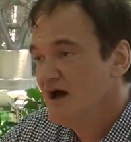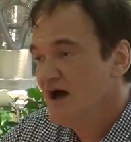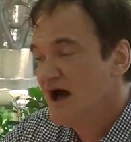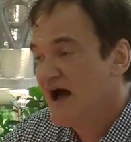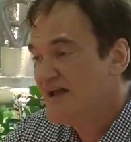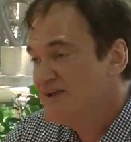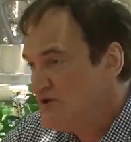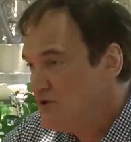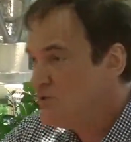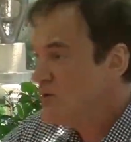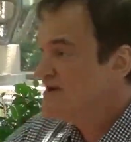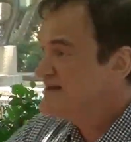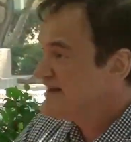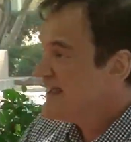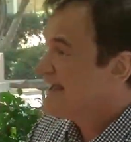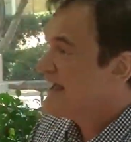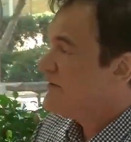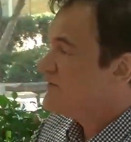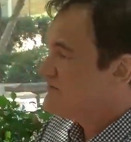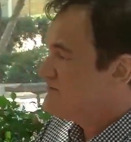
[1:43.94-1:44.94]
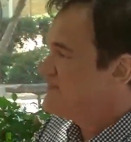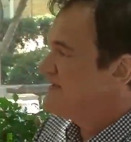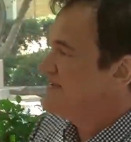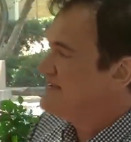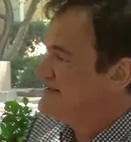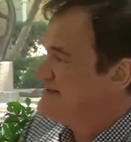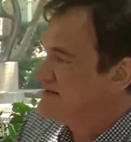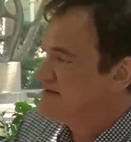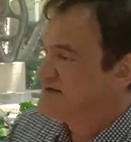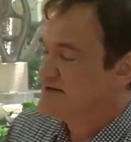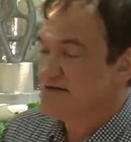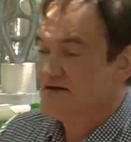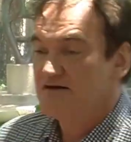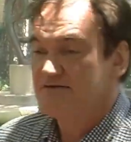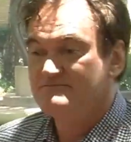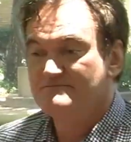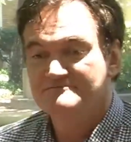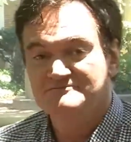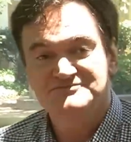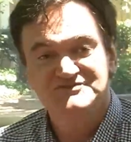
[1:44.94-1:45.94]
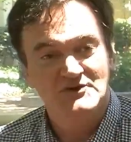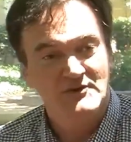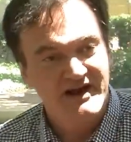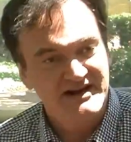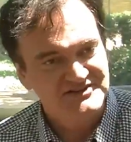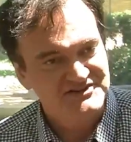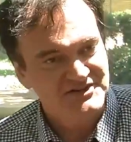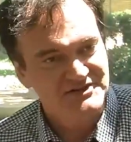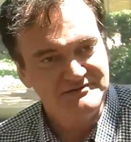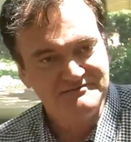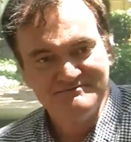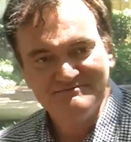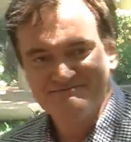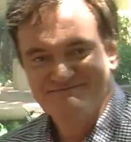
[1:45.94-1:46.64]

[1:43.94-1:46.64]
I knew one day I would be a director.